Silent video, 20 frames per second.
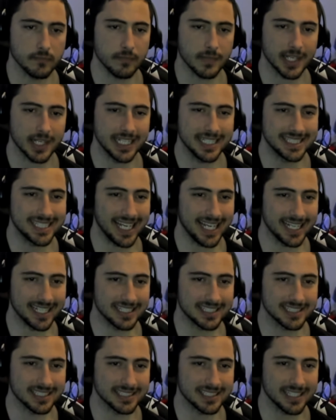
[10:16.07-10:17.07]
He
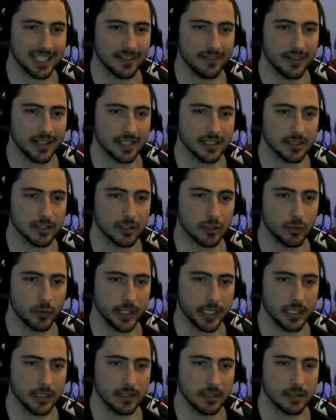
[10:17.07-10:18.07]
takes instead of hitting the
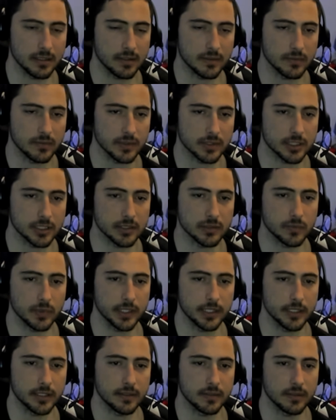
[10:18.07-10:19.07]
queen, which is
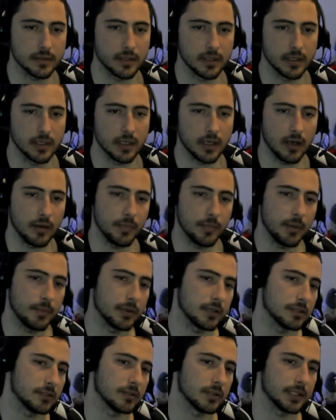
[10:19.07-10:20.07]
weird. Maybe he'll
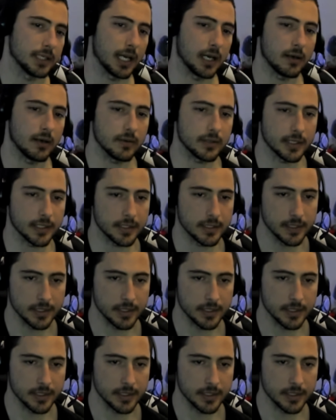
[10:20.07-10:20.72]
do it now. Okay.